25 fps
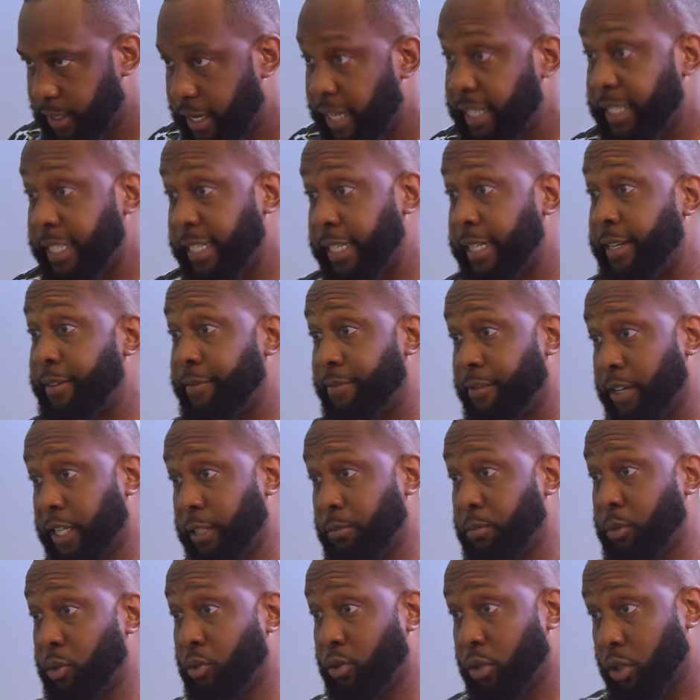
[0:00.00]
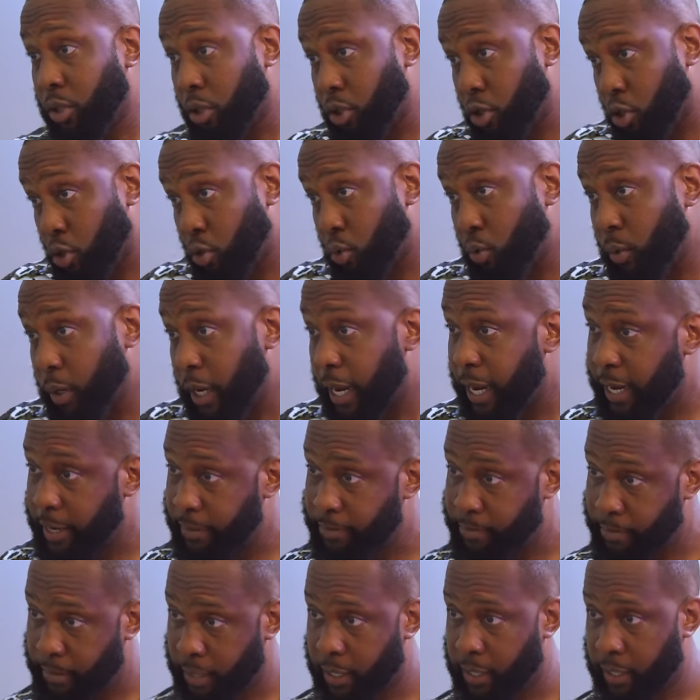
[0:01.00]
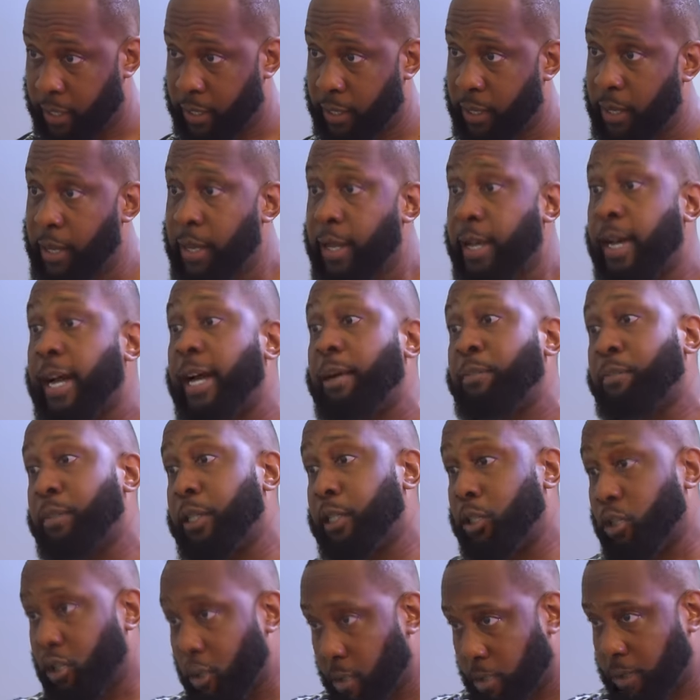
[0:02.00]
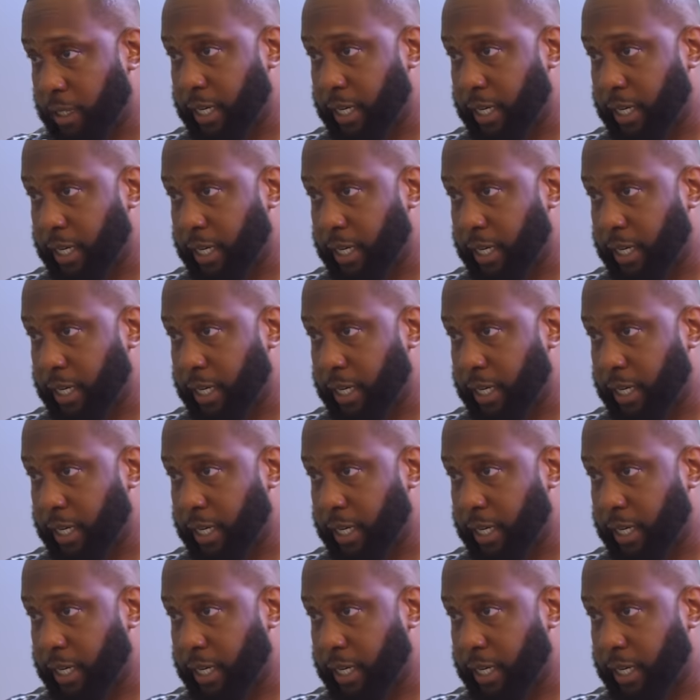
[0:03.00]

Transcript: That's the difference between you and me. And please stop